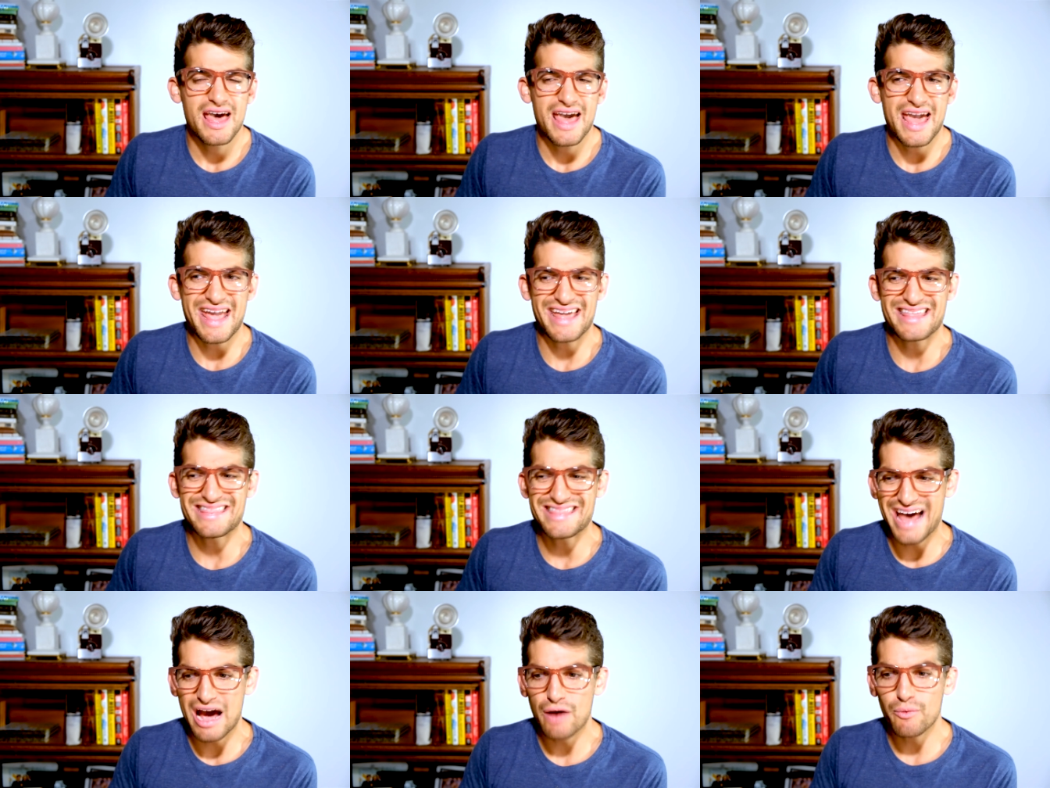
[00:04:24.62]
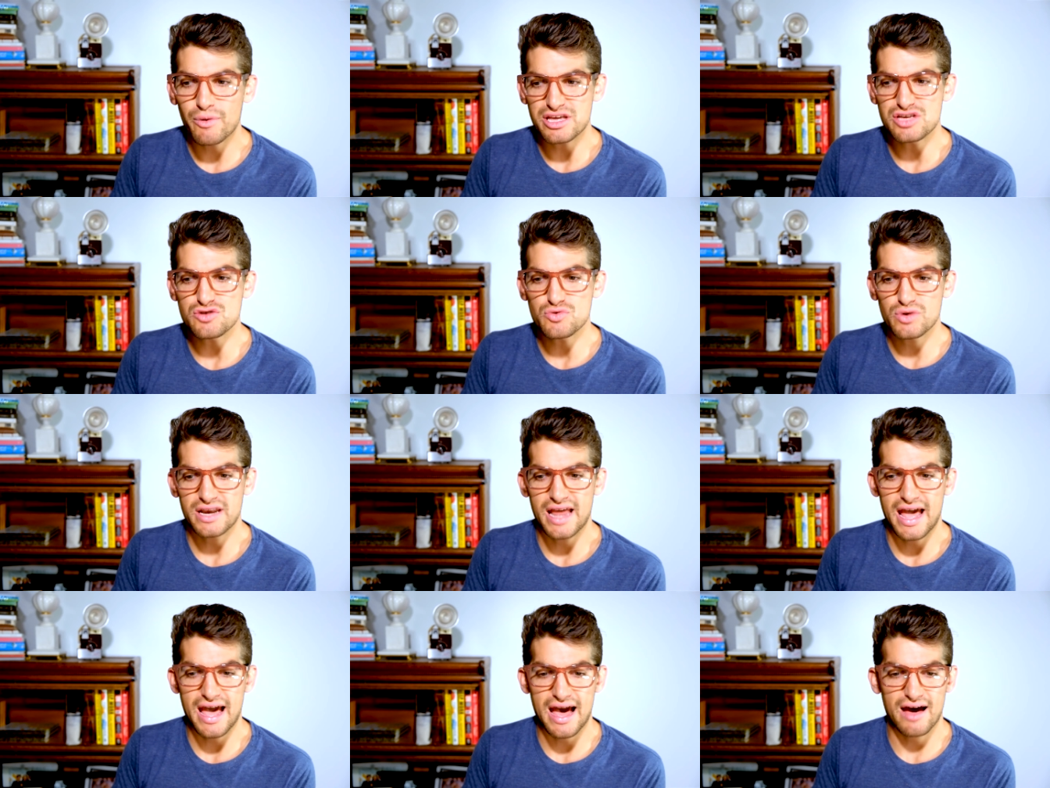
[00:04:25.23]
and that way you
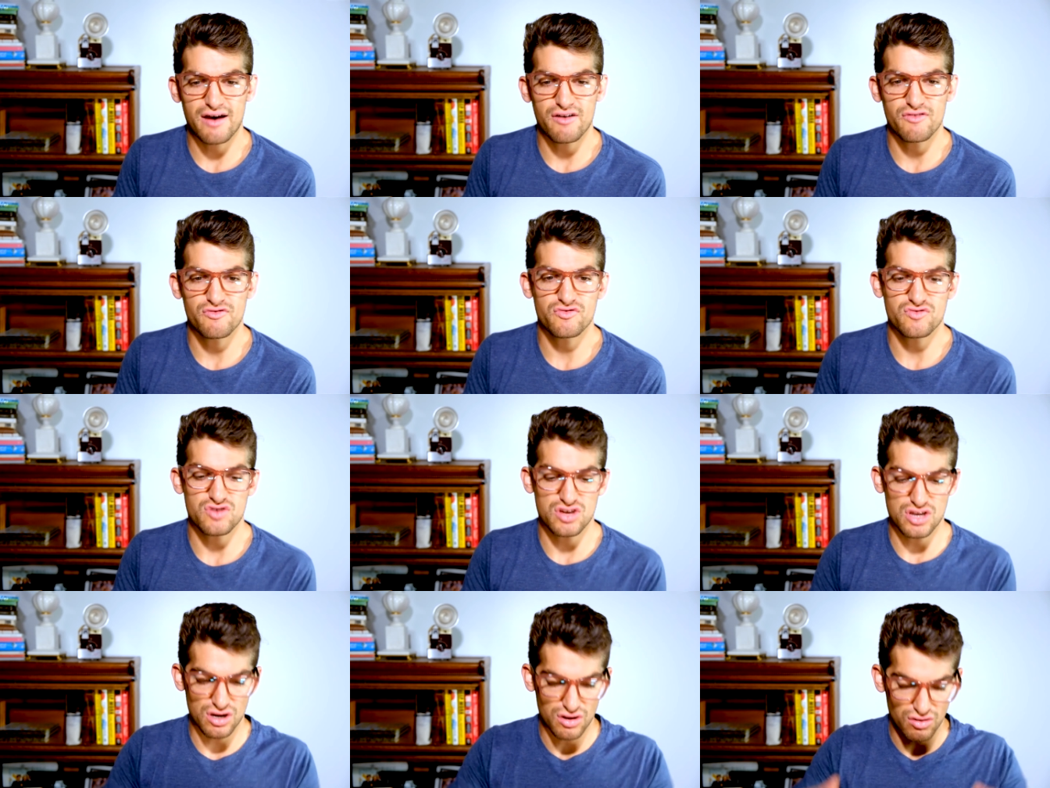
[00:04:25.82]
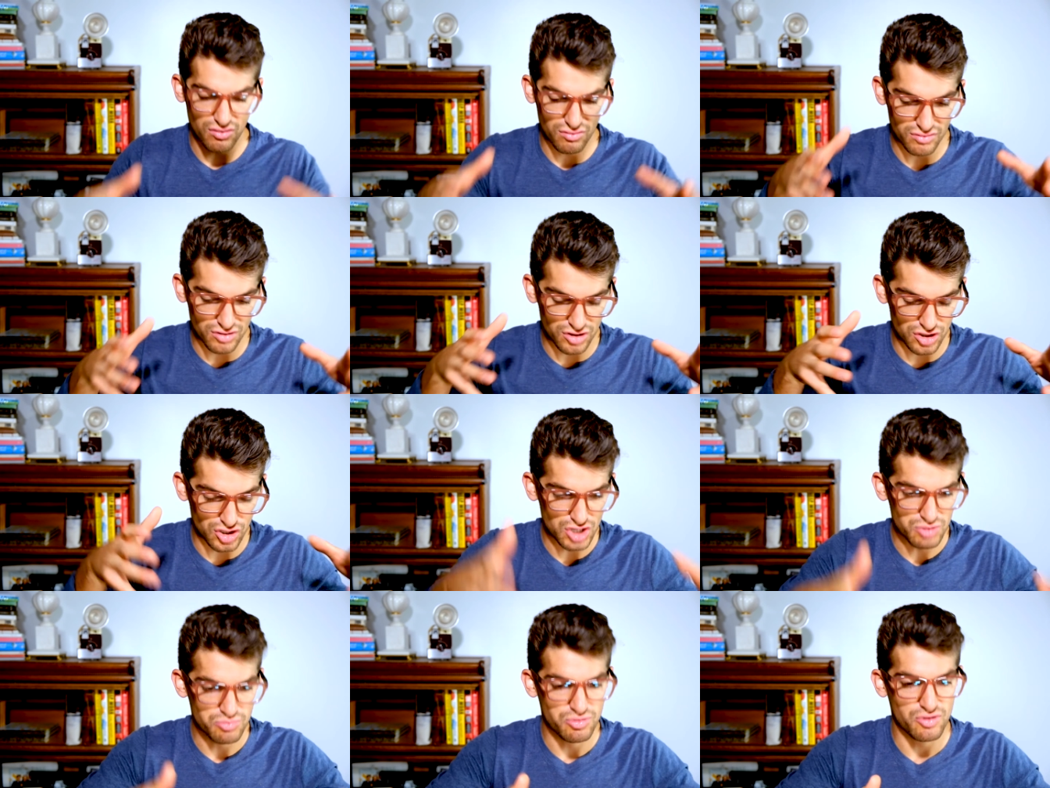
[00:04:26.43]
can have you know
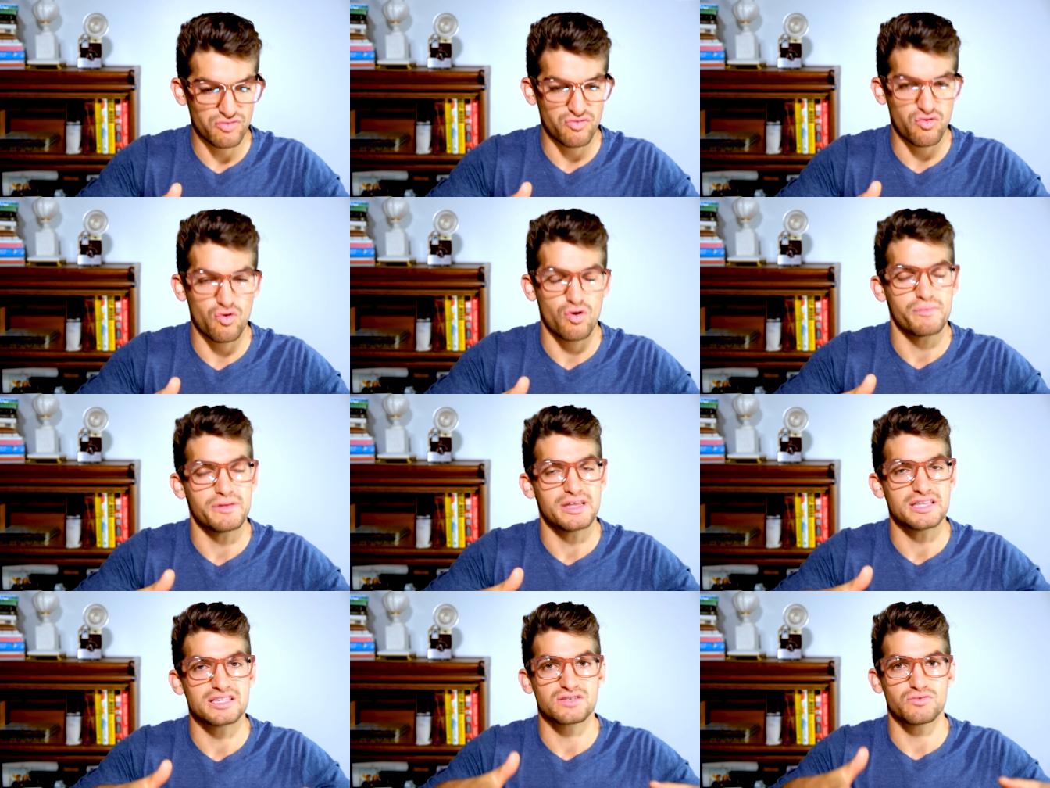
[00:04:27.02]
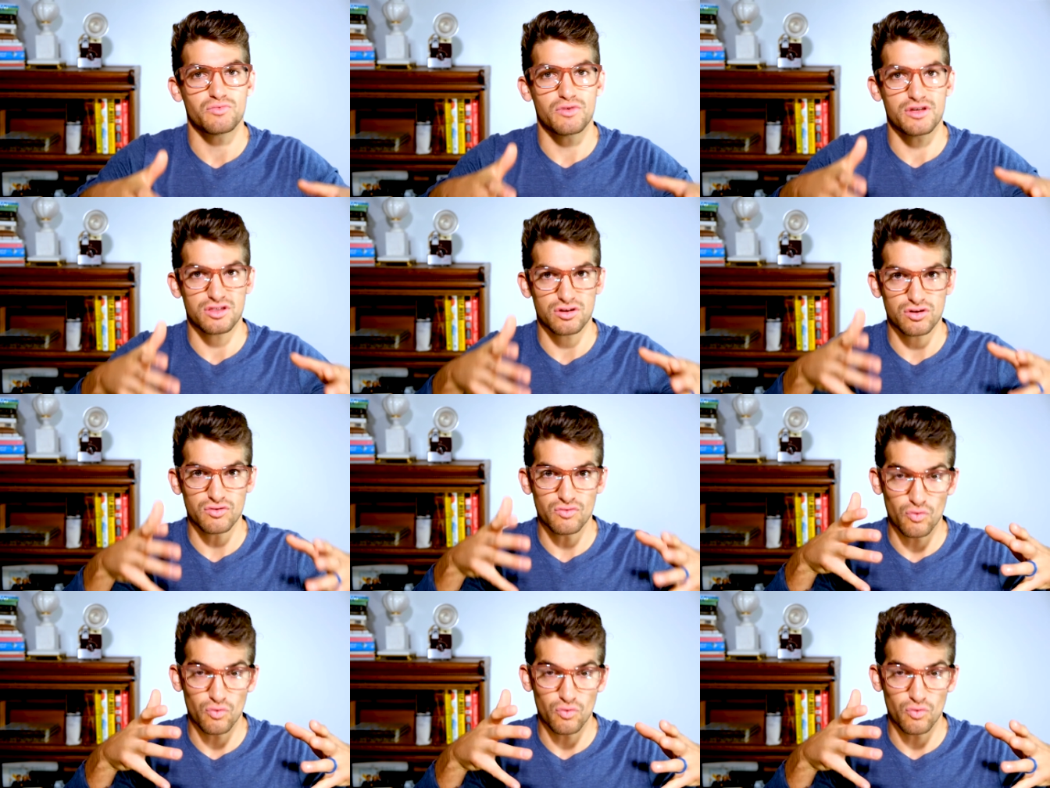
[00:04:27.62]
good performance with